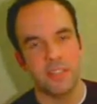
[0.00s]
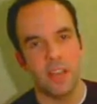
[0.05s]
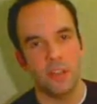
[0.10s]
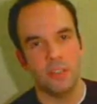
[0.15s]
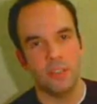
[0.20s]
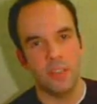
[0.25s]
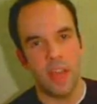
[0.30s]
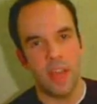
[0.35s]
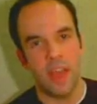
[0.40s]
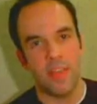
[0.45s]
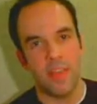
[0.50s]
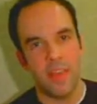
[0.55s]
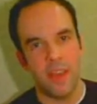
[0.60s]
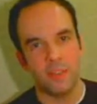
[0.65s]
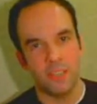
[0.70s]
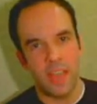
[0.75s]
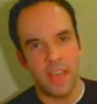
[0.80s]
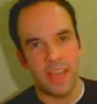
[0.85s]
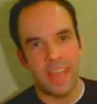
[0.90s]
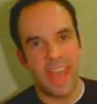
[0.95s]
That
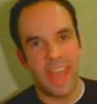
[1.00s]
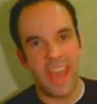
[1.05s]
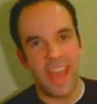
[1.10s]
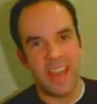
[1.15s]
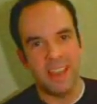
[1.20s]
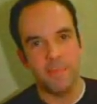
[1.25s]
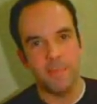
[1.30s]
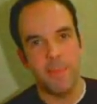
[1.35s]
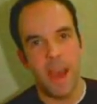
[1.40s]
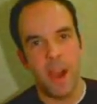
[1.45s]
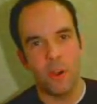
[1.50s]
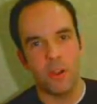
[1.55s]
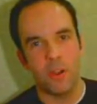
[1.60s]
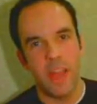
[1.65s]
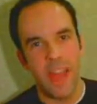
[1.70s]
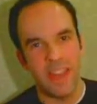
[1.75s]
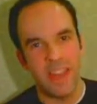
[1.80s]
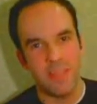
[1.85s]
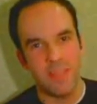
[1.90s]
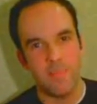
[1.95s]
was like adding power,
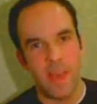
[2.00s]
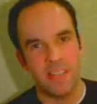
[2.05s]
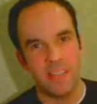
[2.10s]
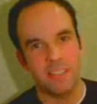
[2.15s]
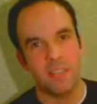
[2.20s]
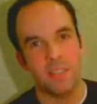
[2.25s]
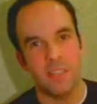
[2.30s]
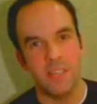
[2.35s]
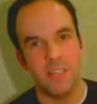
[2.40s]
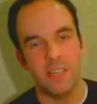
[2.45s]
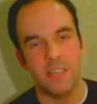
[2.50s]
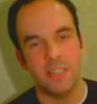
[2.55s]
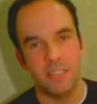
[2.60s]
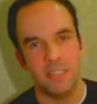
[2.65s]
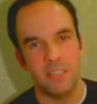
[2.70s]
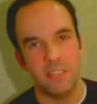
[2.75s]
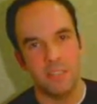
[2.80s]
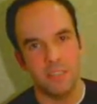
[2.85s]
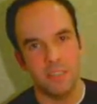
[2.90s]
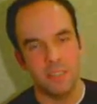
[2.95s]
adding
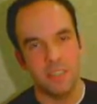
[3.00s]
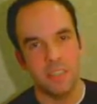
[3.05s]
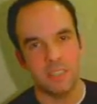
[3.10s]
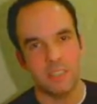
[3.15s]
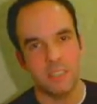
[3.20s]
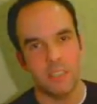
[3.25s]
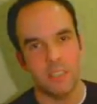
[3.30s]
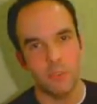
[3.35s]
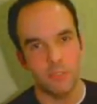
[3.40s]
masculinity to the deity.